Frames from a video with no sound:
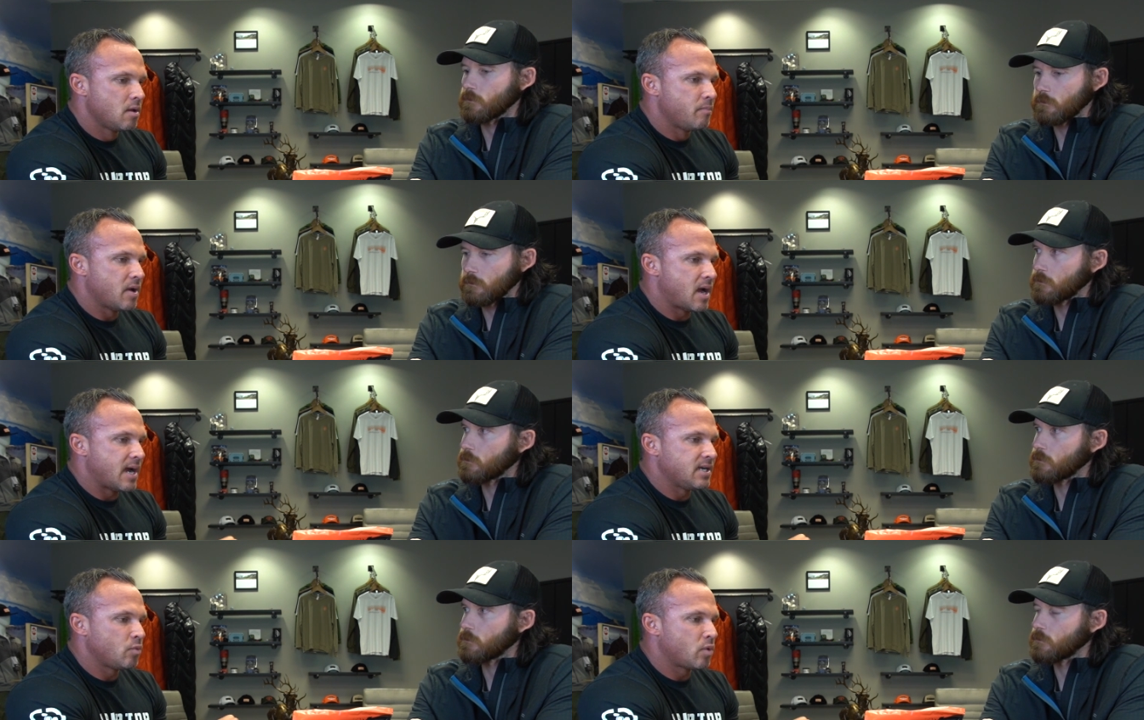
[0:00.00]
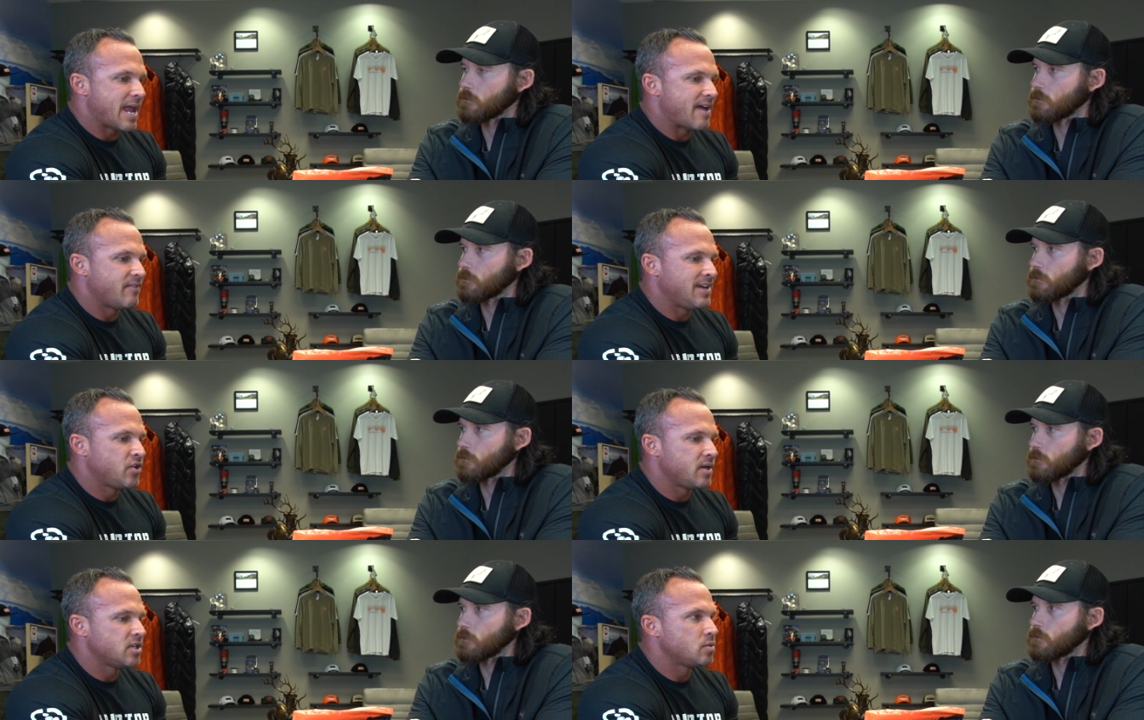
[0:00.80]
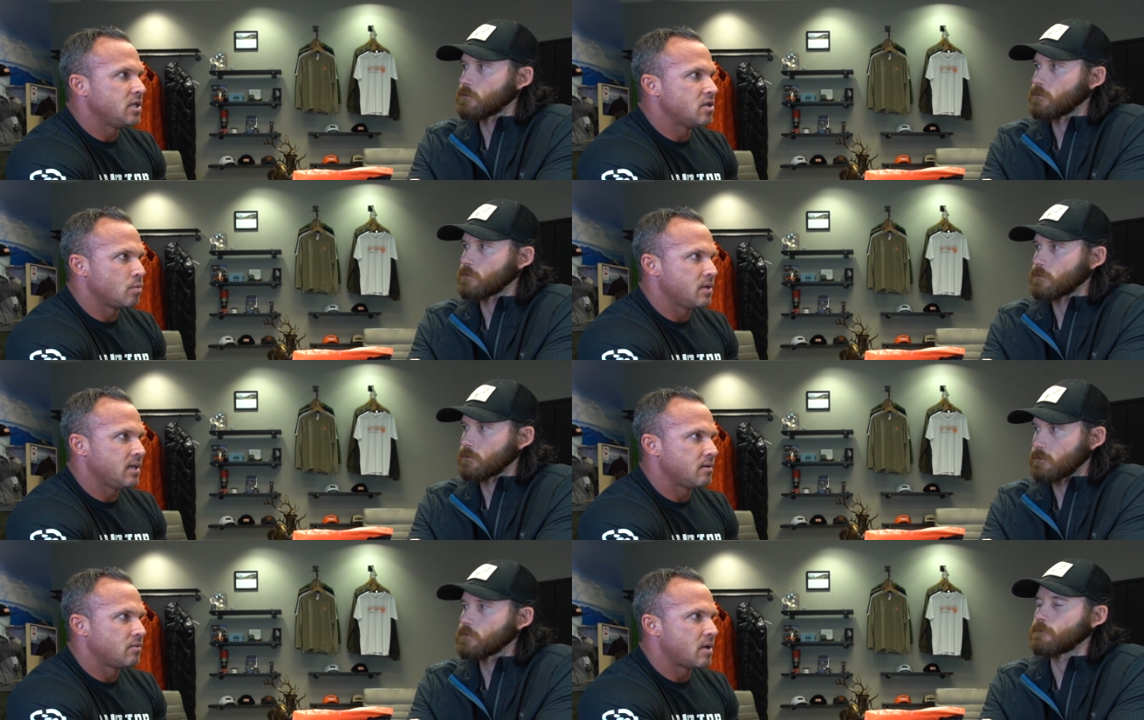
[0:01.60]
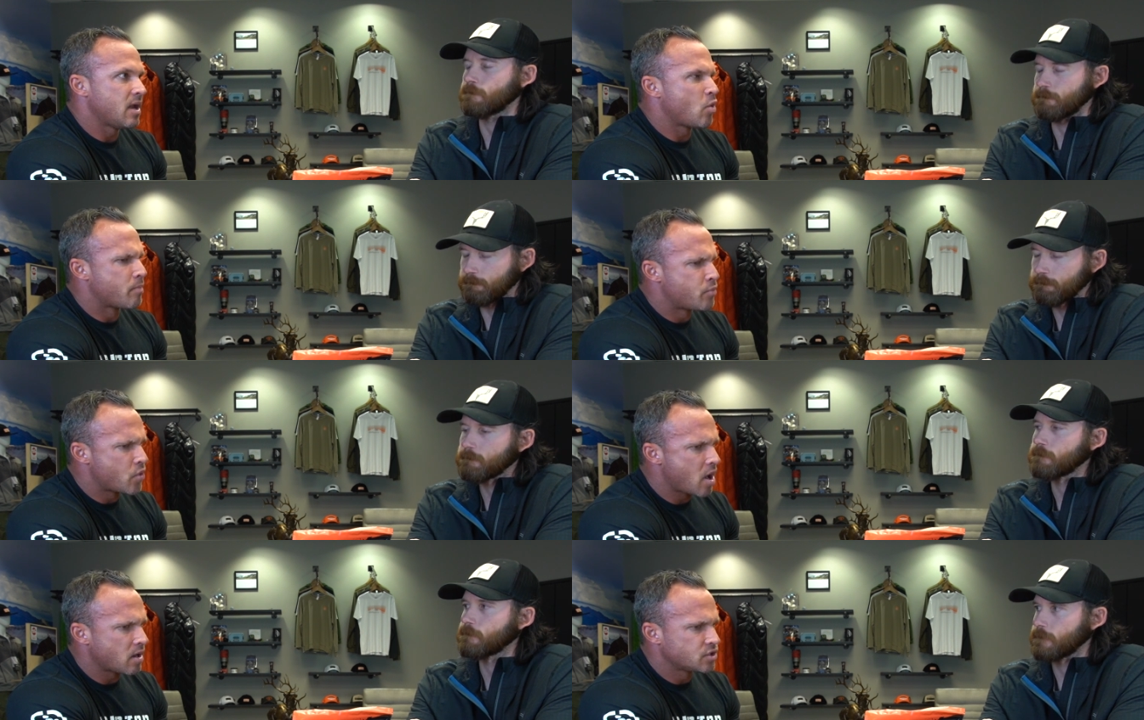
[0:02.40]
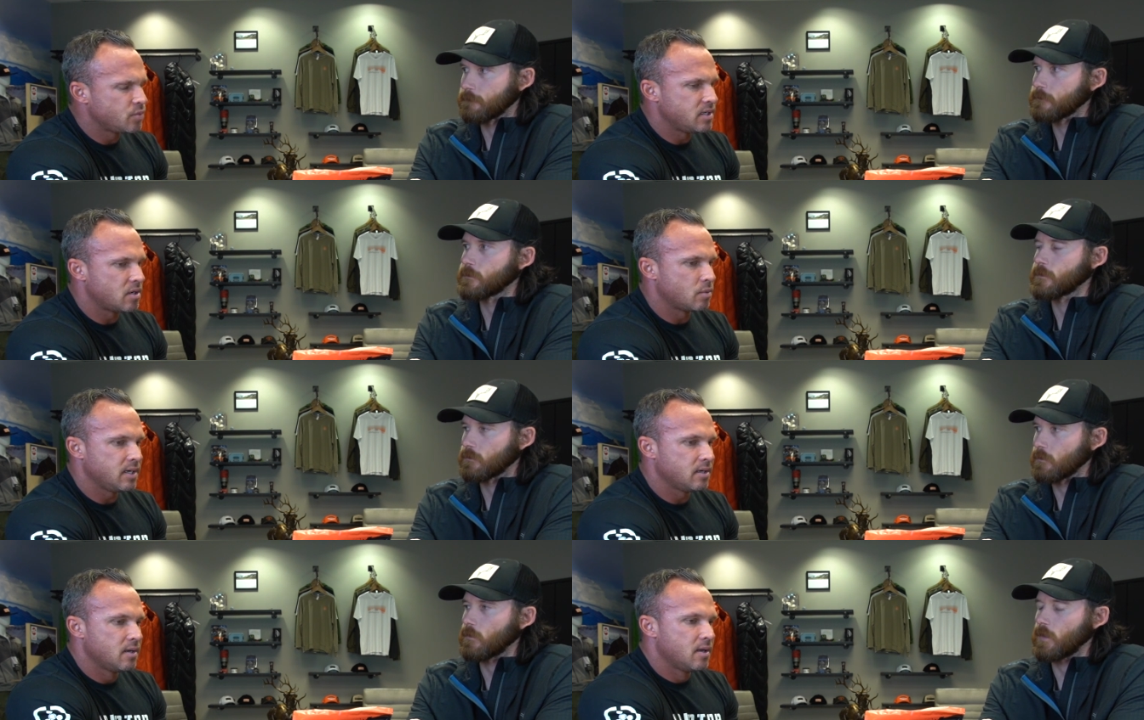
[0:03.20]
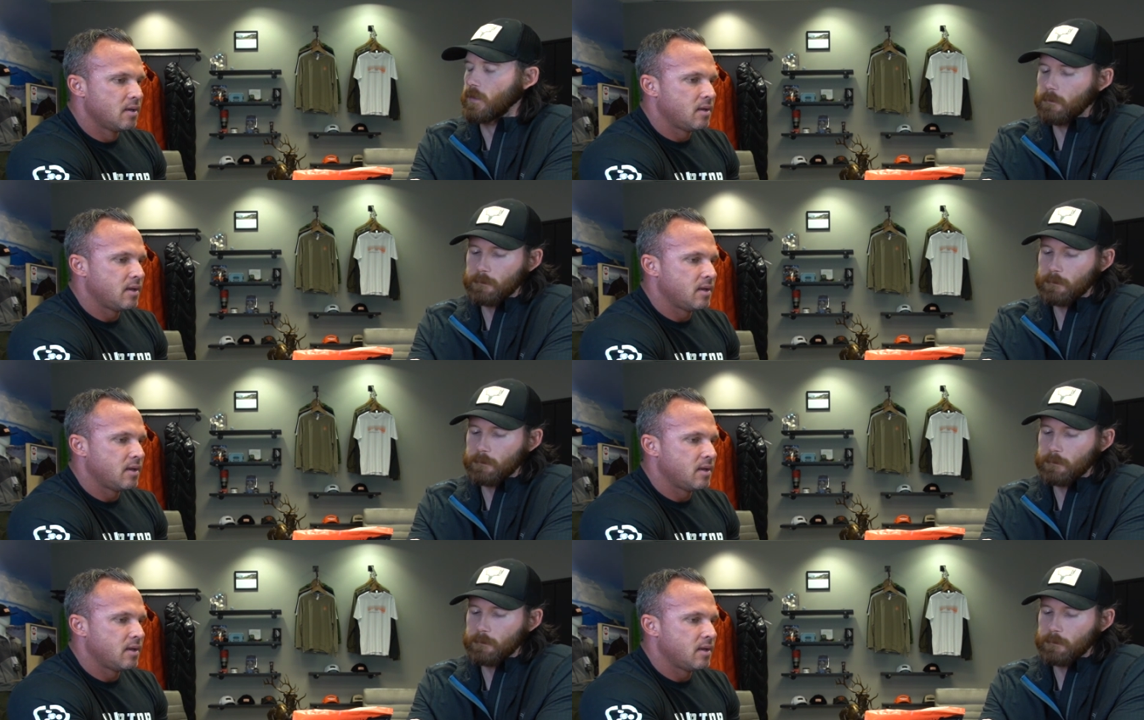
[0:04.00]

Speaker 1: But I didn't want to have ingredients we don't need, right? Or products we don't need. Yeah.